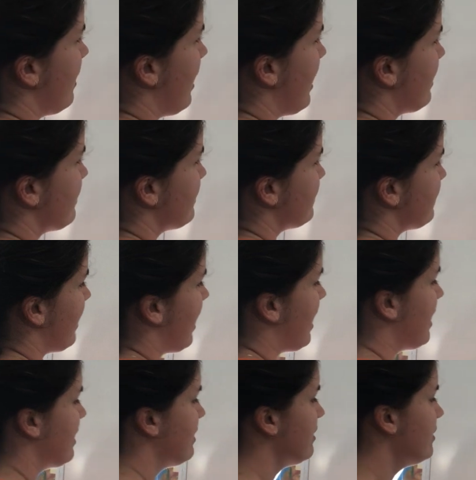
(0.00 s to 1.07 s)
and
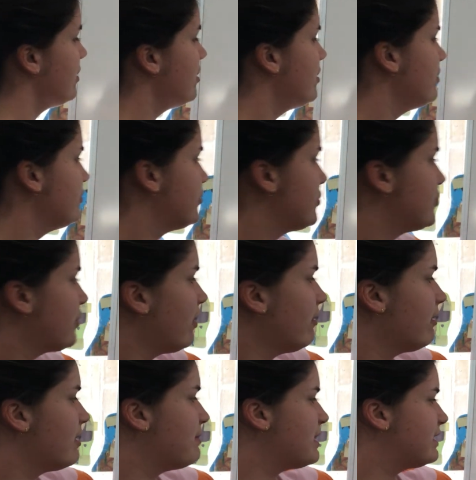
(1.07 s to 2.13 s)
say,
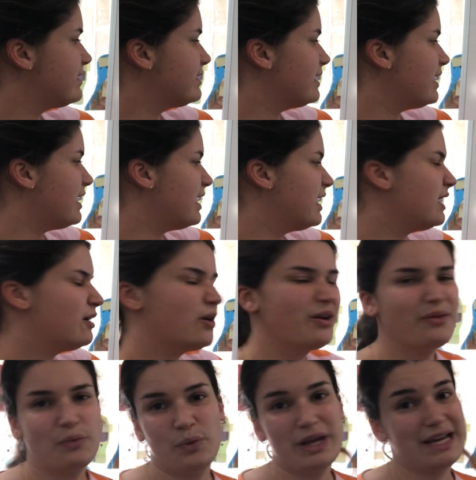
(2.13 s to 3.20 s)
sorry, Mr. E,
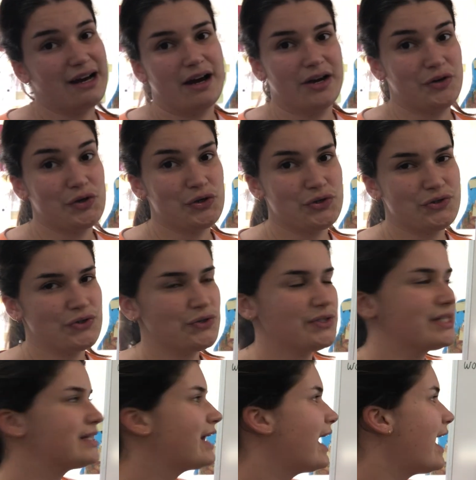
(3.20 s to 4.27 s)
we can't use you
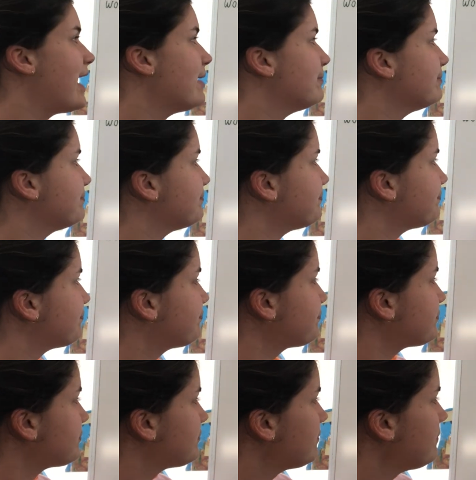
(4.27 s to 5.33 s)
today.
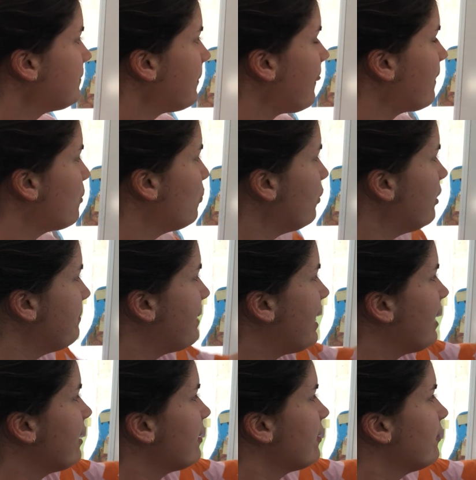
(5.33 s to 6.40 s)
What
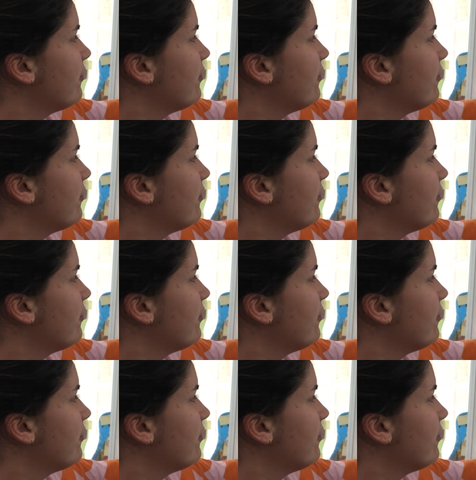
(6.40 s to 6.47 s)
about